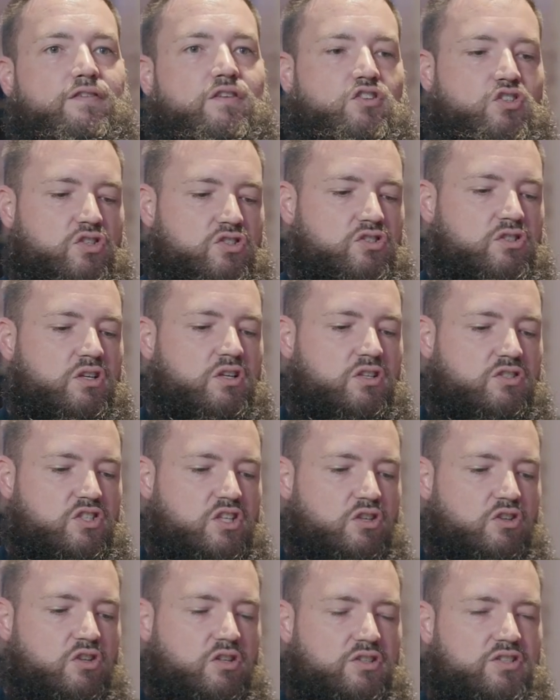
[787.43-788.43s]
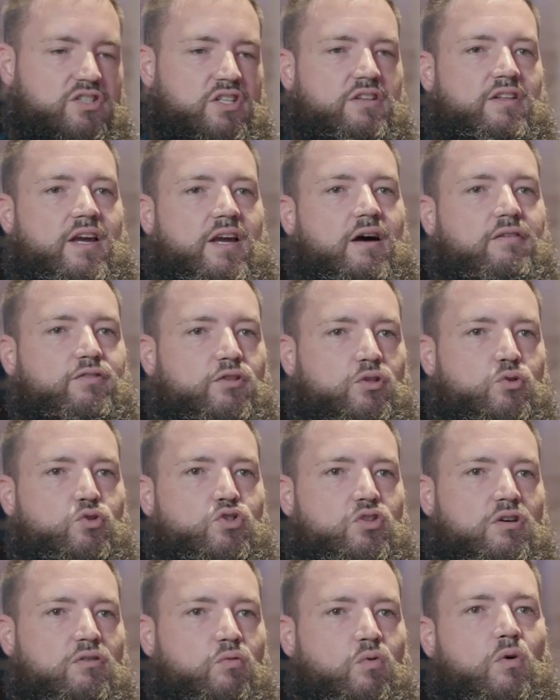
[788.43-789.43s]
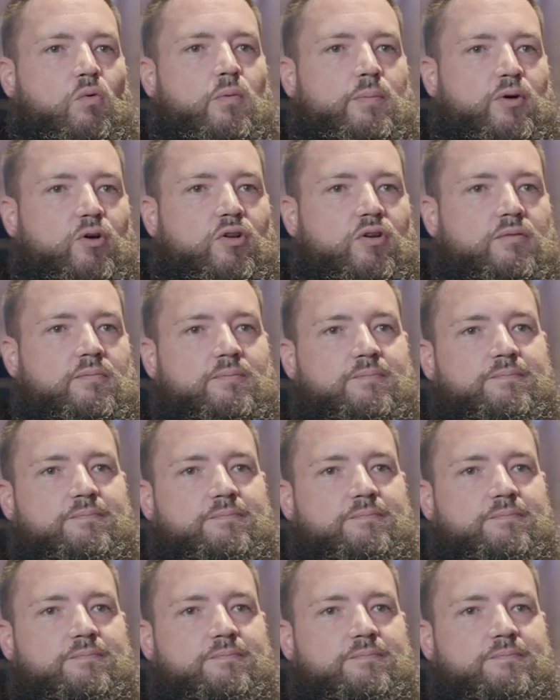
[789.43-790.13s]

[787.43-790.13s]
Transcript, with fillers: and just to continue to see the evolution of what we're building.